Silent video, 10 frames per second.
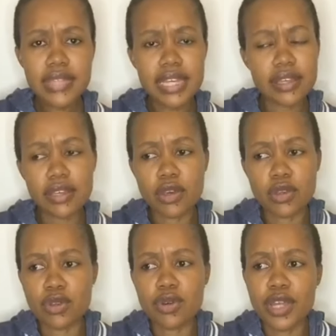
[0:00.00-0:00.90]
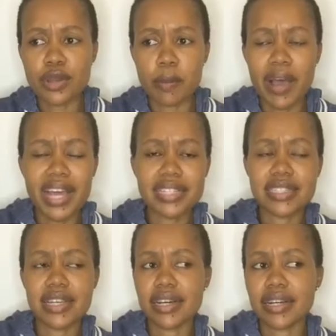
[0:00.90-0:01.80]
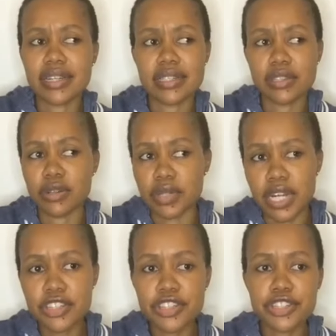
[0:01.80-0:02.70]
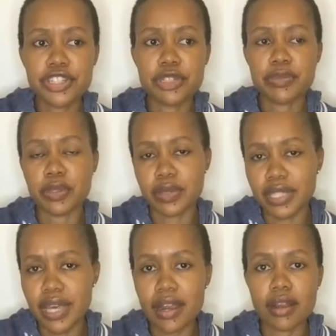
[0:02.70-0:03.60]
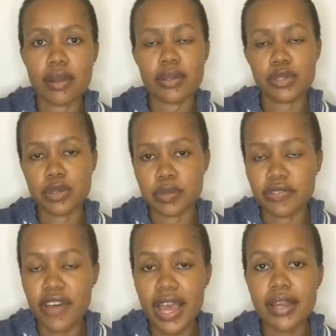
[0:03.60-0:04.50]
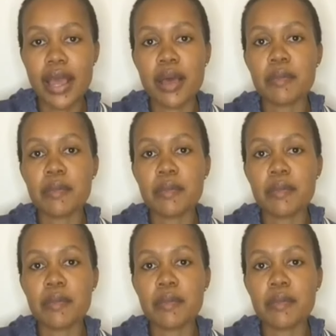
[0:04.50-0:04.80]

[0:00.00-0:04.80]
you and your partner in your relationship, you will get along, it will be fine.